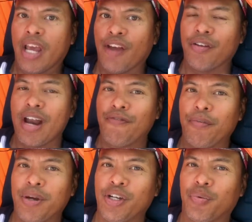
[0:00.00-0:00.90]
If you're not
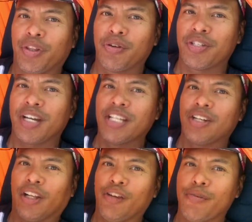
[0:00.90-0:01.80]
familiar with those sites,
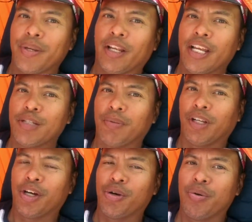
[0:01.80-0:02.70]
I'll leave them in the links
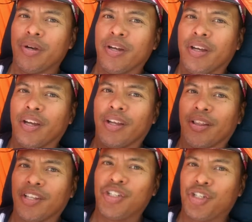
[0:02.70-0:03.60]
below.
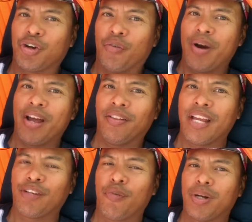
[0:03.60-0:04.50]
This is Short Round.
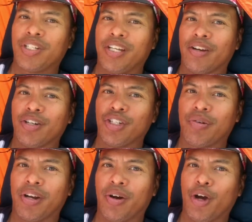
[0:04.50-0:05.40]
Thanks for watching Gear and
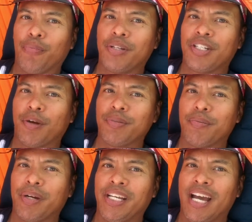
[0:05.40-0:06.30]
Trail. I hope this helped
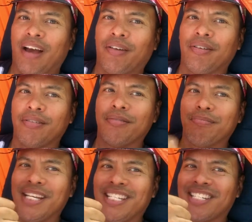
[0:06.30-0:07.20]
somebody out.
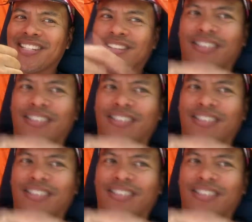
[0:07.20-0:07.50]
Peace.